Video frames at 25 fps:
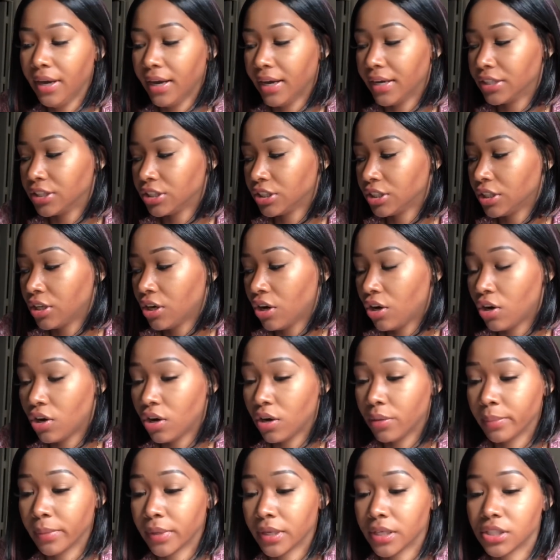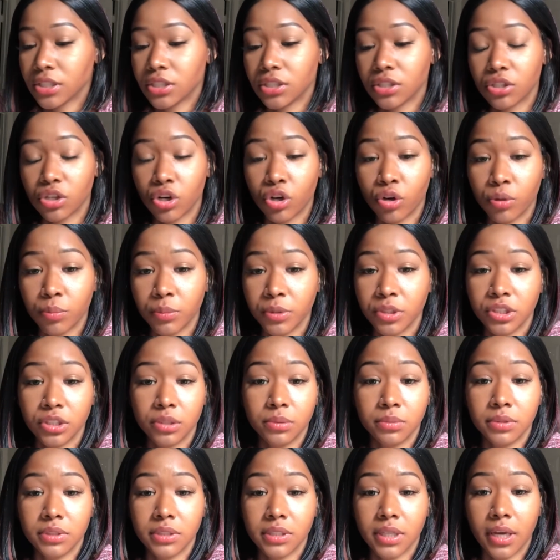and she called me, and she told me, she
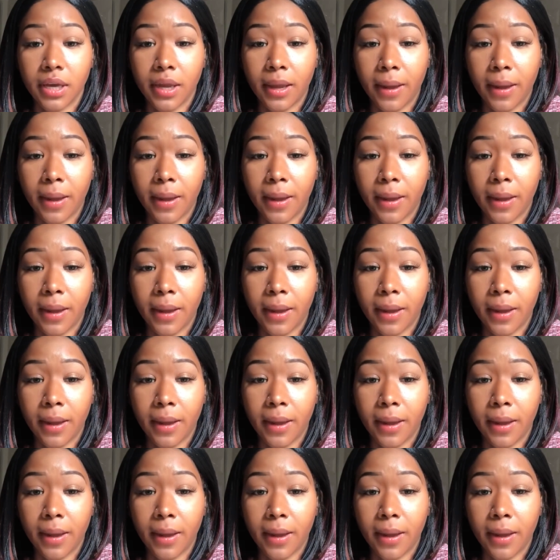was